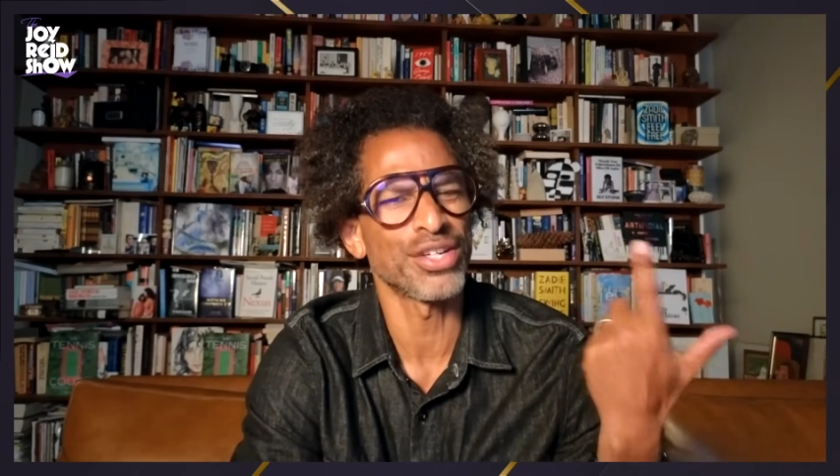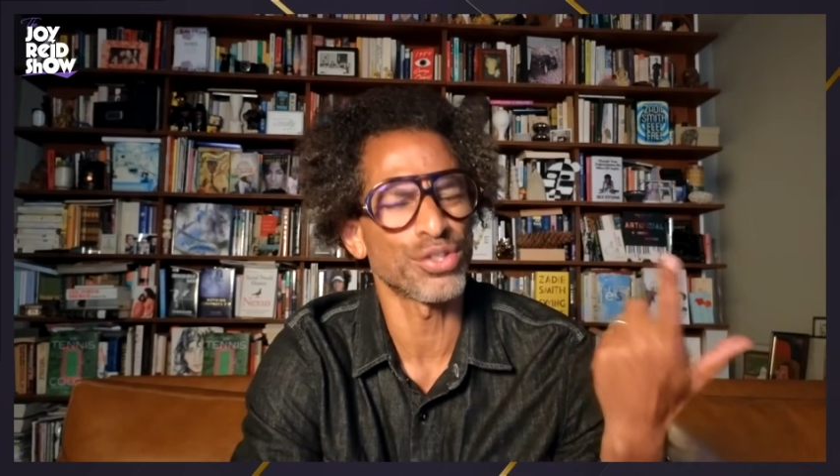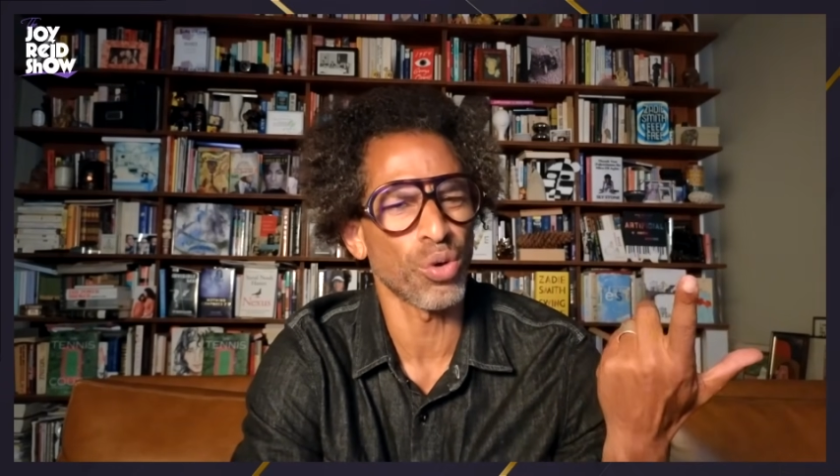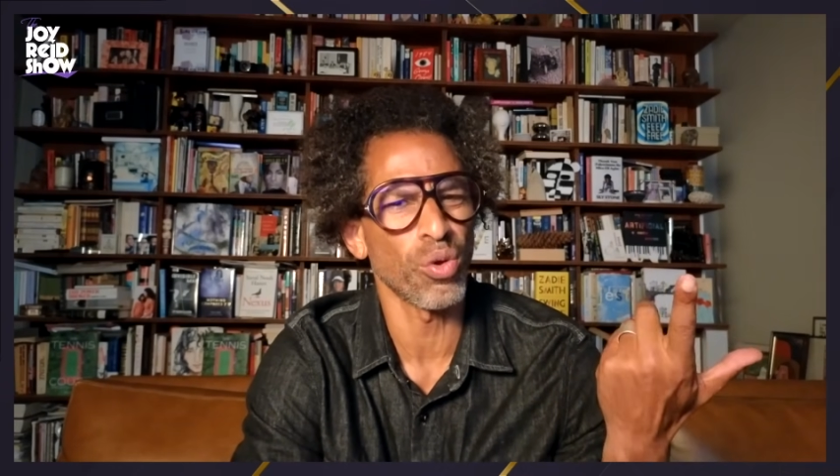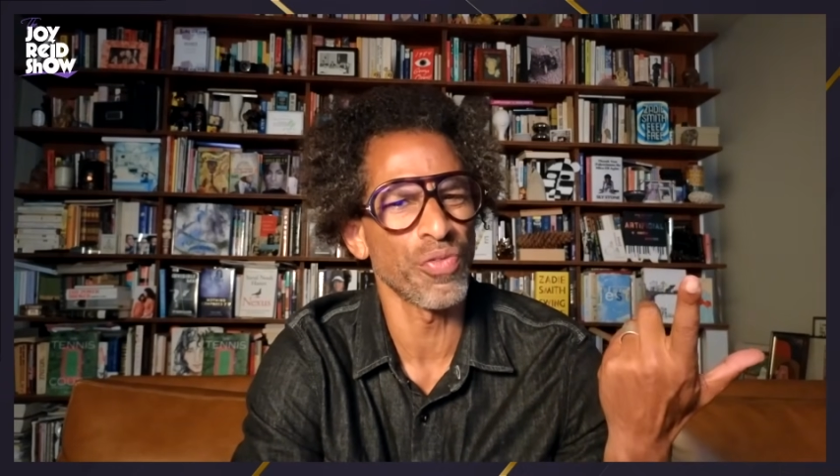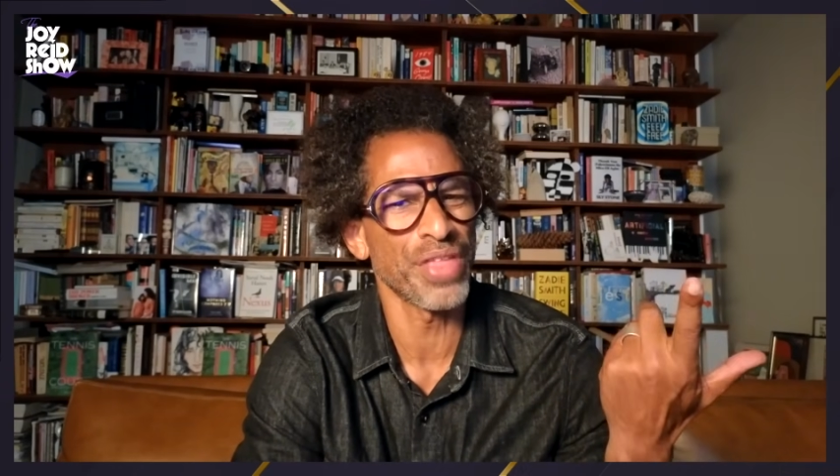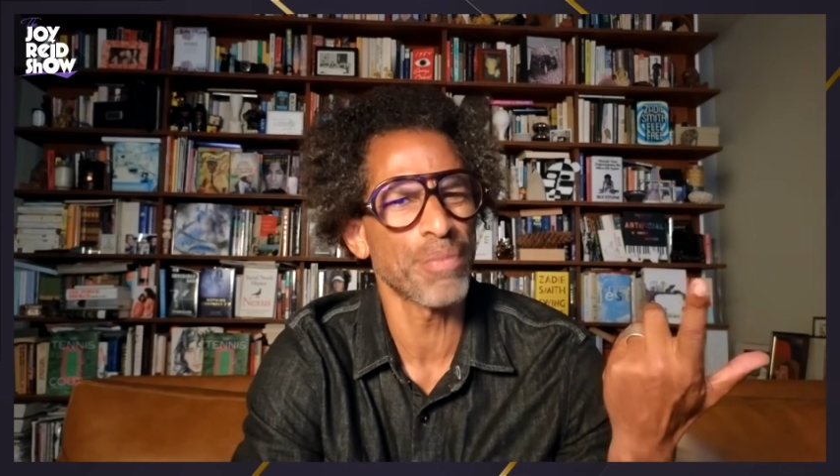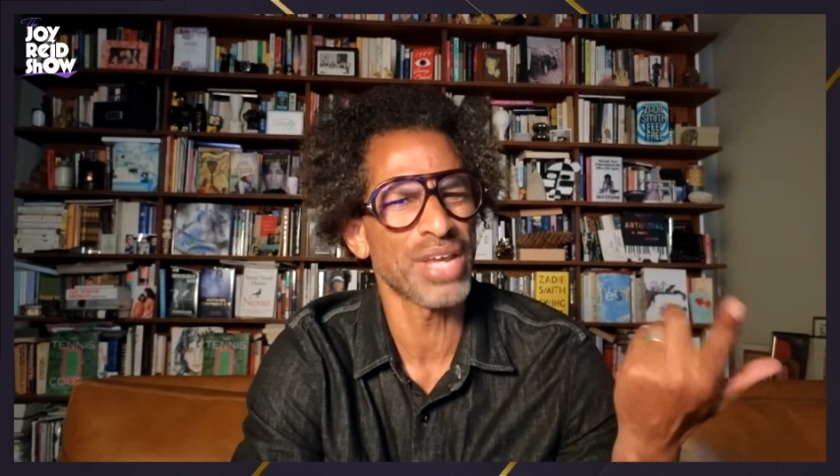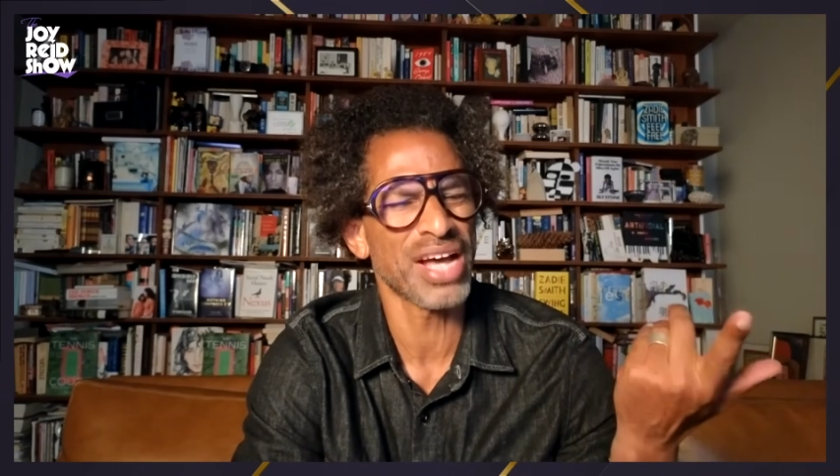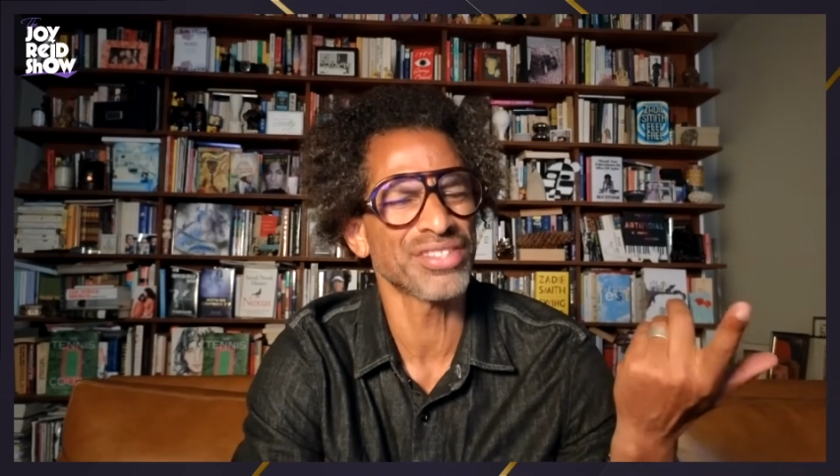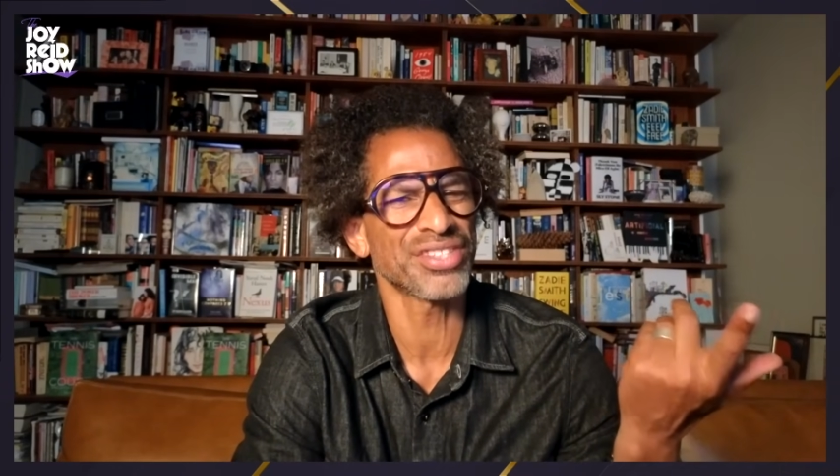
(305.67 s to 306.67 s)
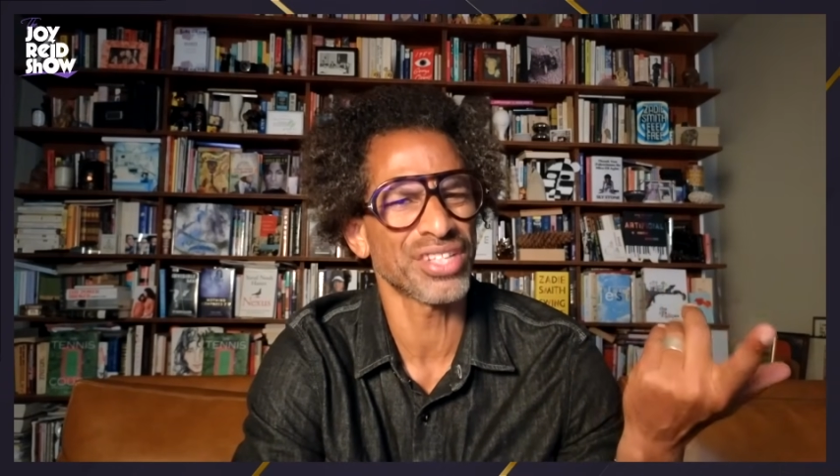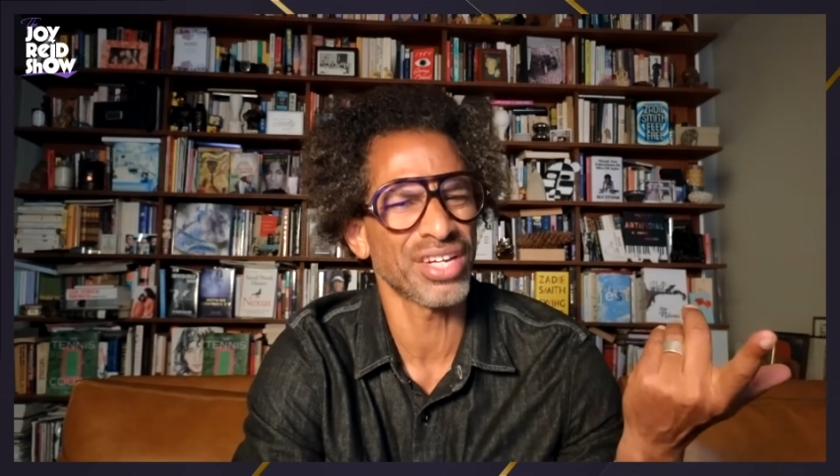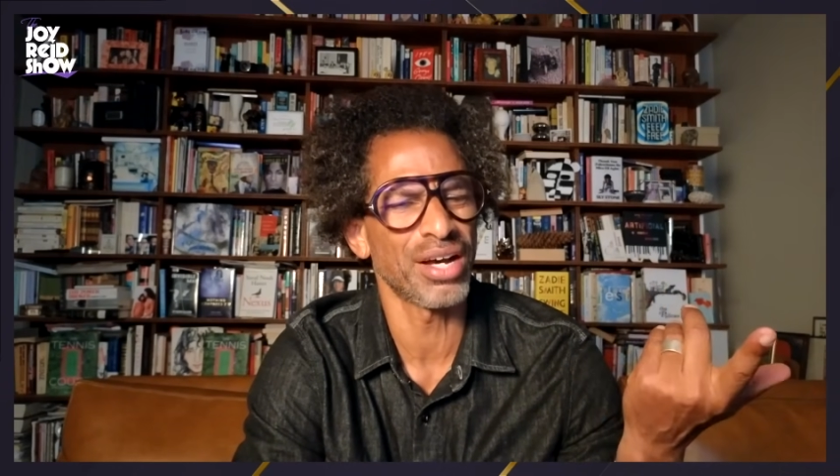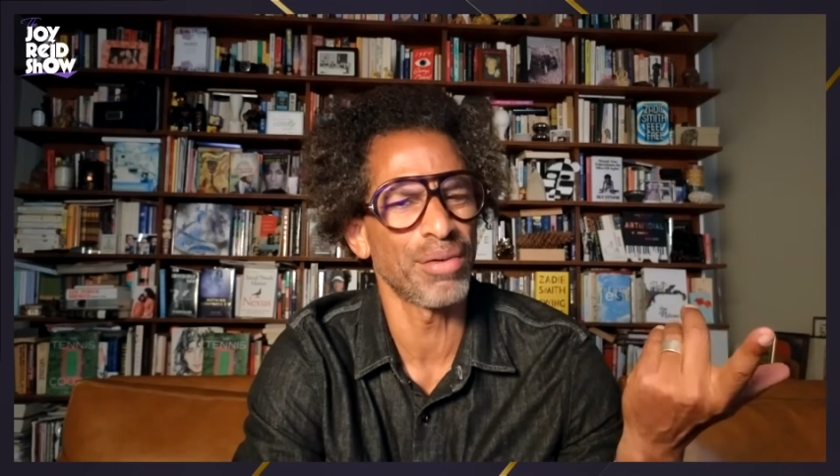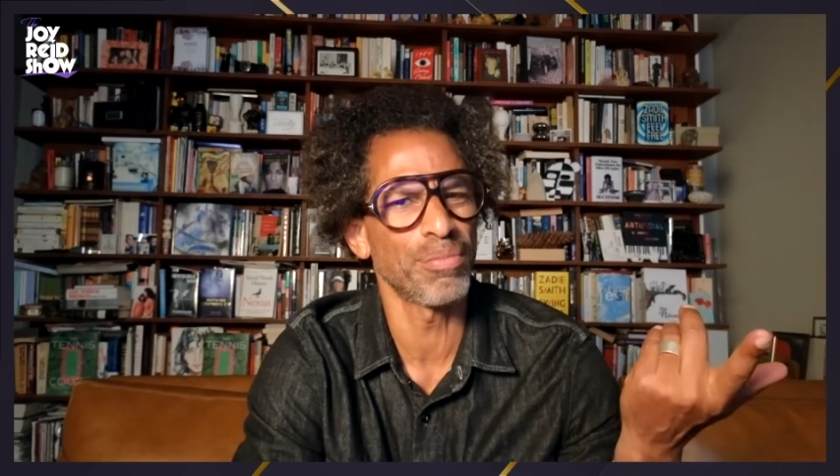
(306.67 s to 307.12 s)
told them not to come,